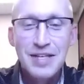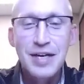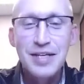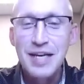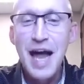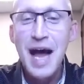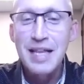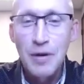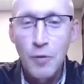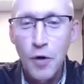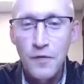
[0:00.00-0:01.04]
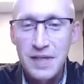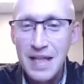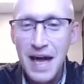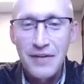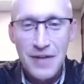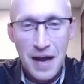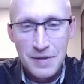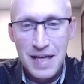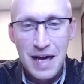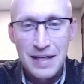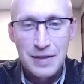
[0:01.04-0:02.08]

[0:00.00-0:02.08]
josh in the acting role of his lifetime is acting